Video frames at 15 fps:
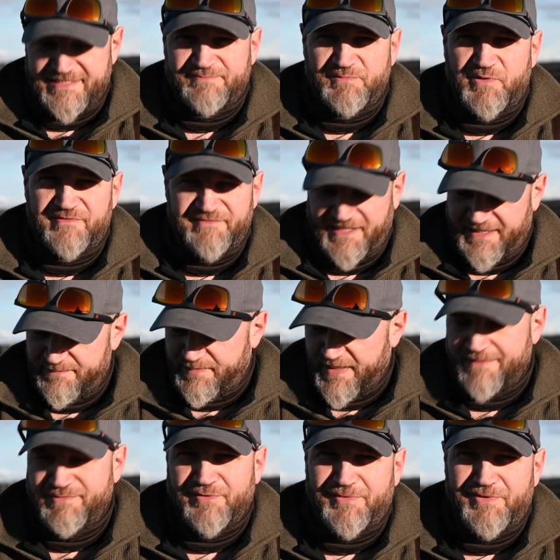is more of like a
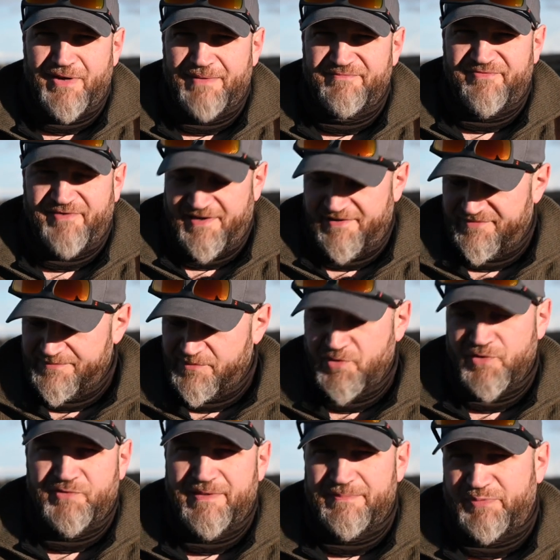BMW M5, a
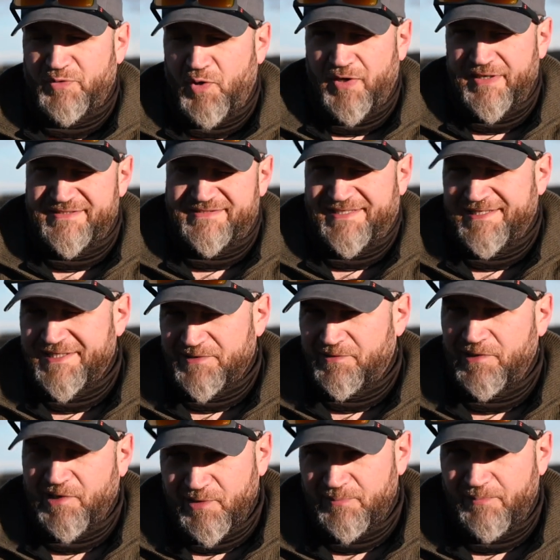motorway brawler designed to do
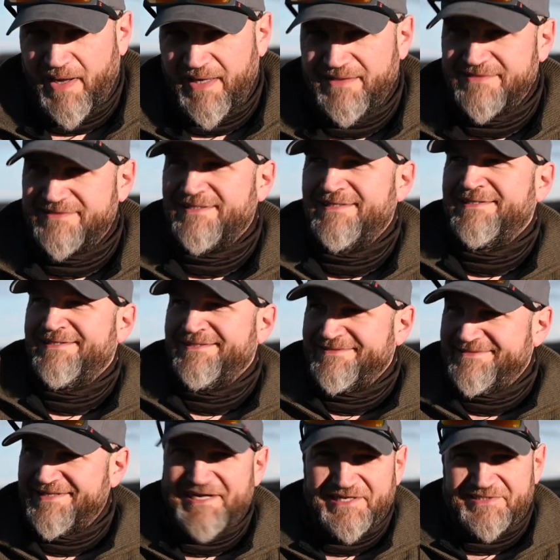a lot of miles
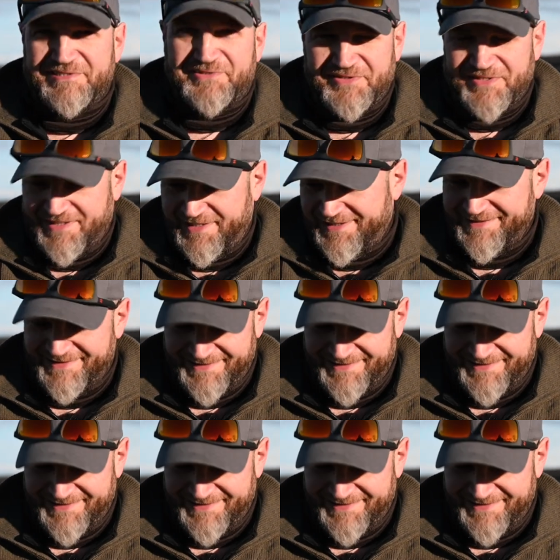in a straight line.